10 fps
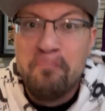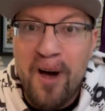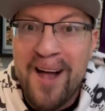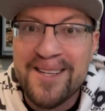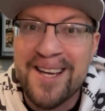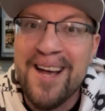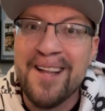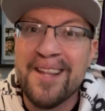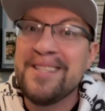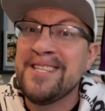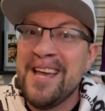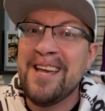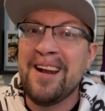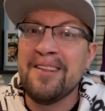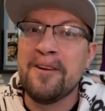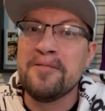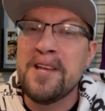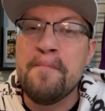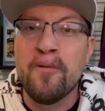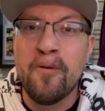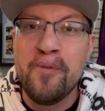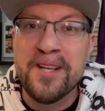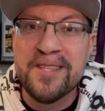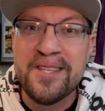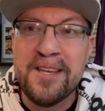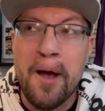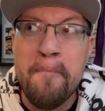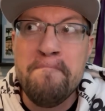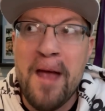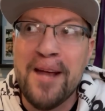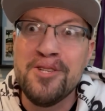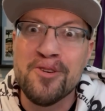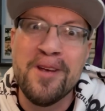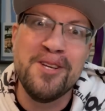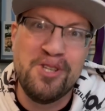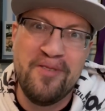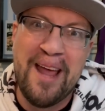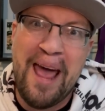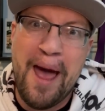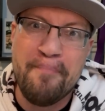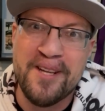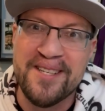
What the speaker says: but let's dig in a little deeper and we can see a major issue that happened.